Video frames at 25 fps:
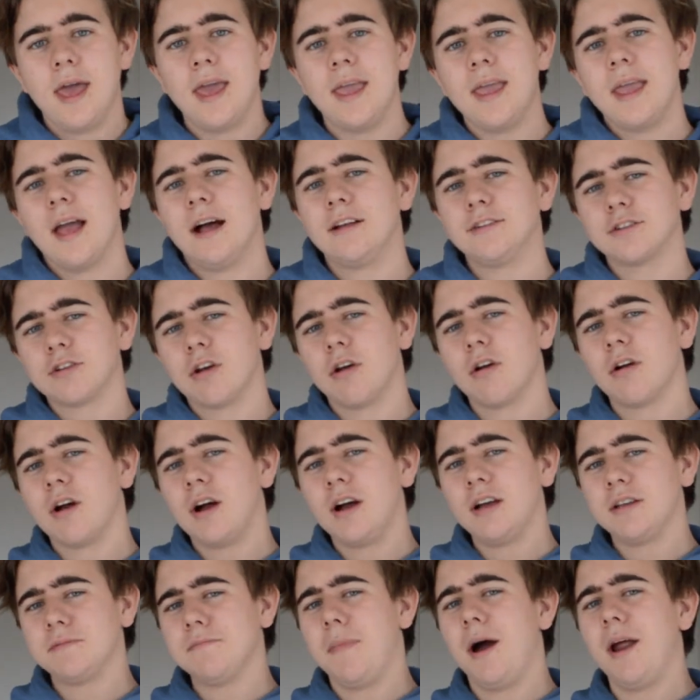Hey, how's it going,
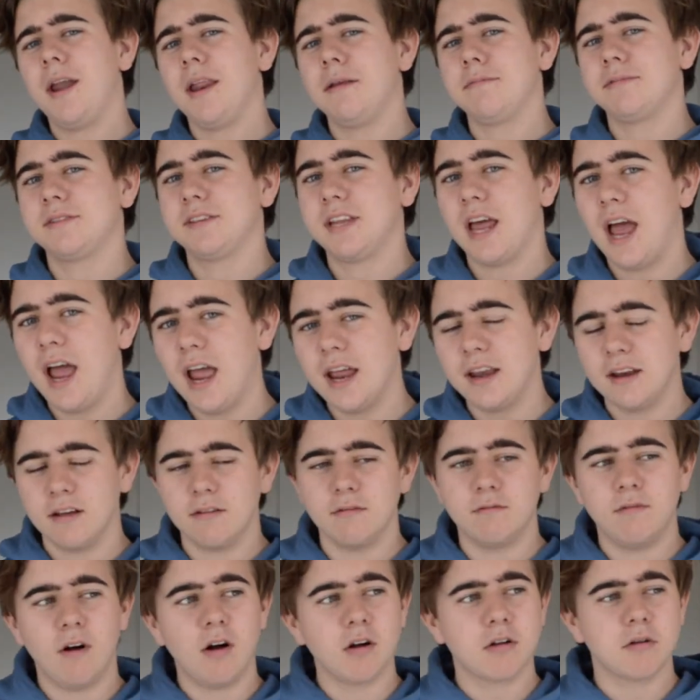guys? My name's Tijn
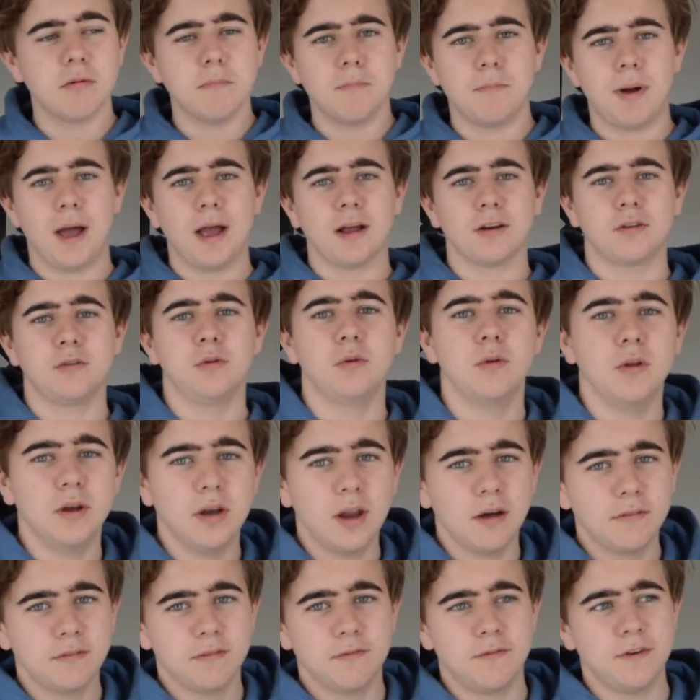and welcome back to
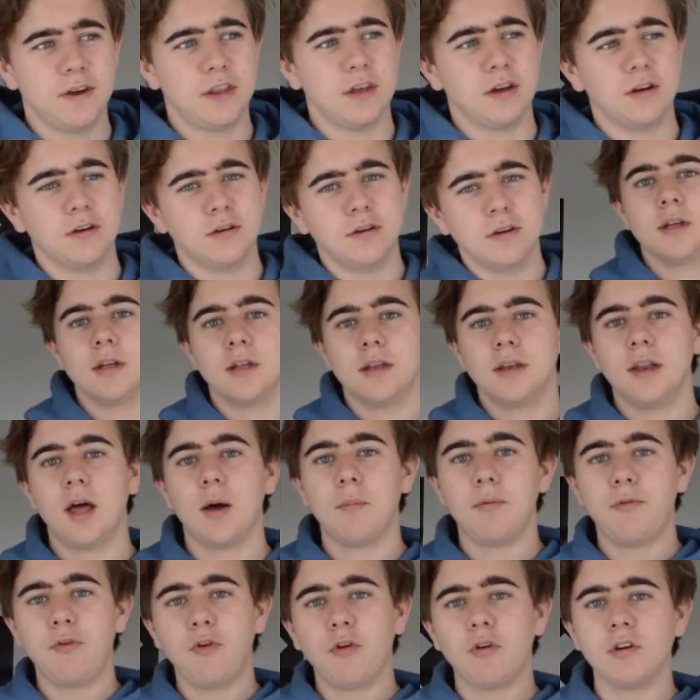another video. Now
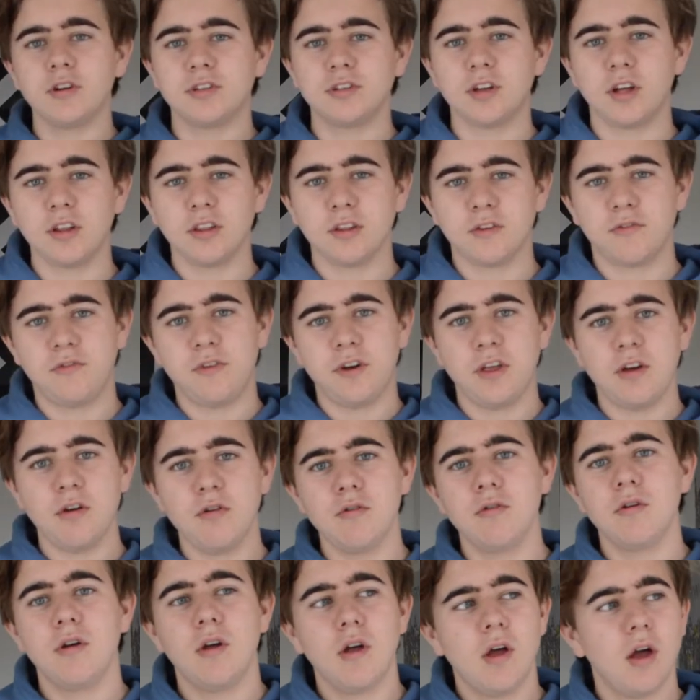before I start this video,
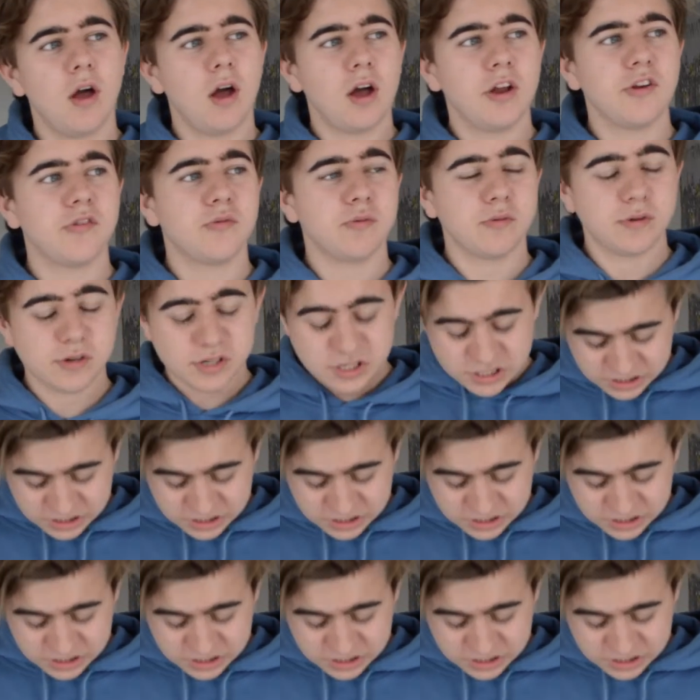I just want to